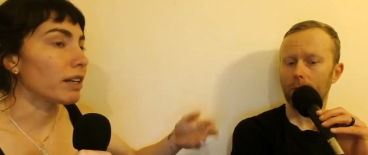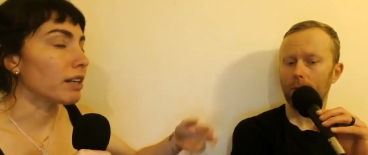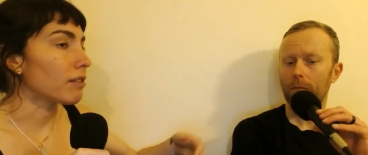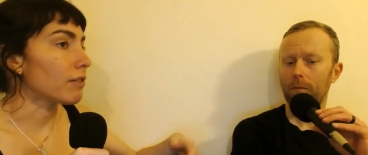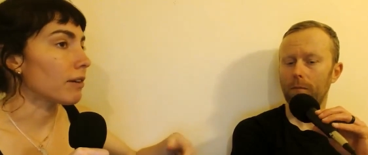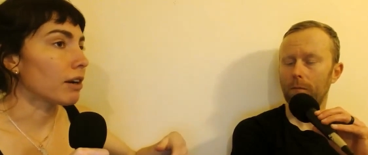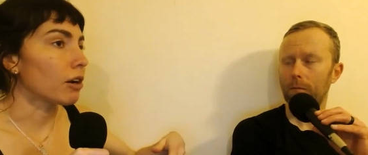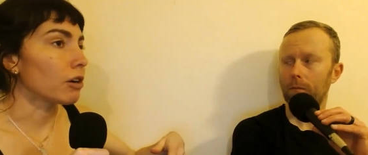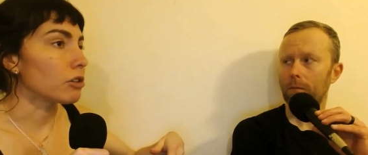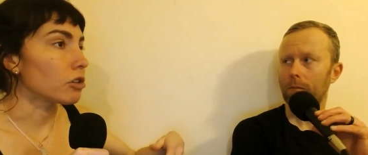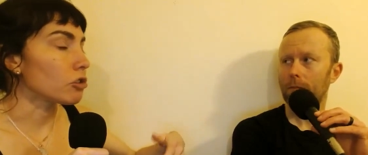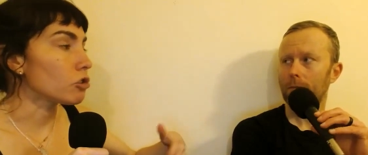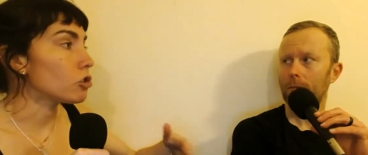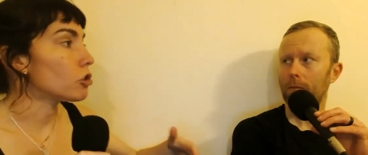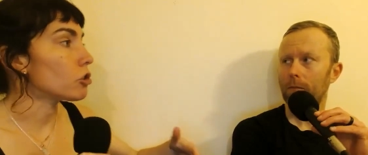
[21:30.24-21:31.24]
Speaker 1: find it's very hard
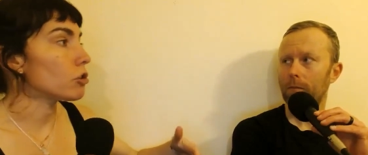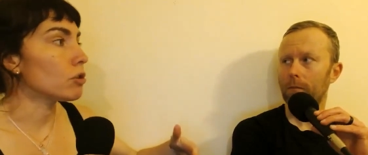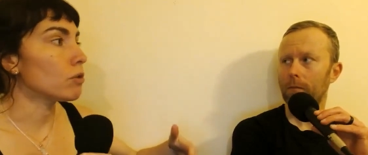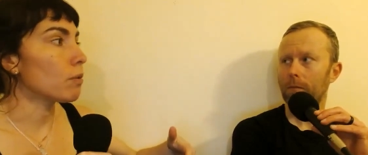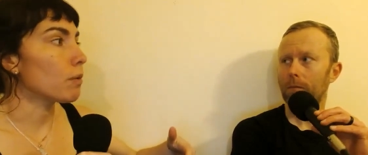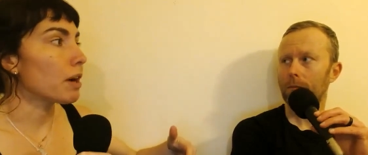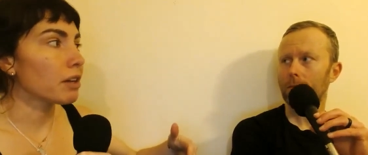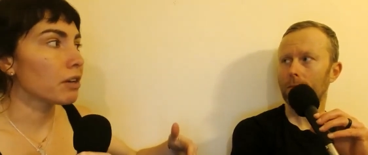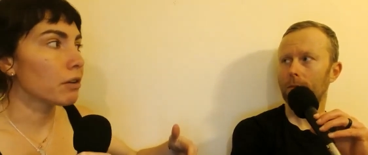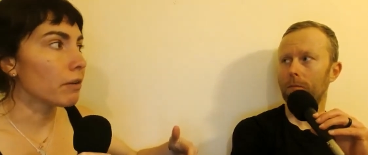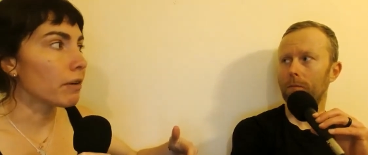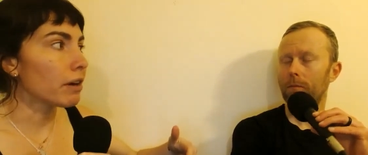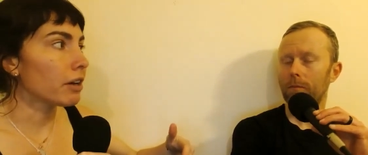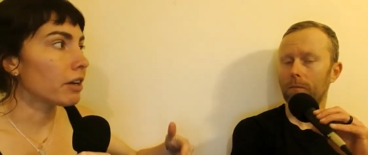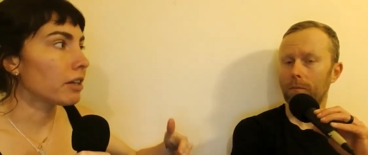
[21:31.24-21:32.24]
to chew while you
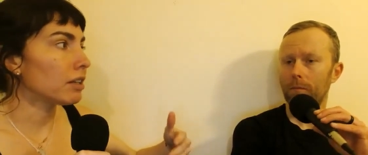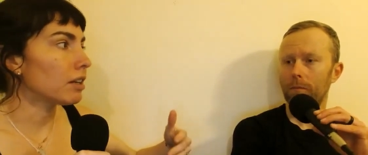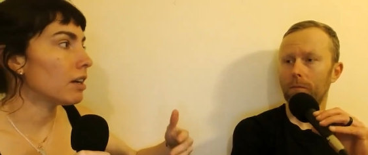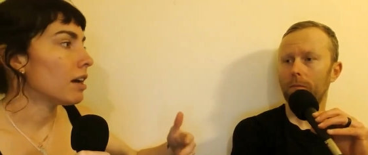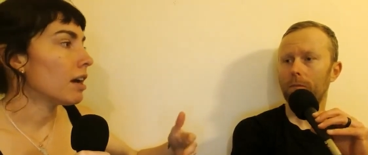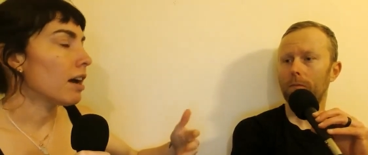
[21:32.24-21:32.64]
run.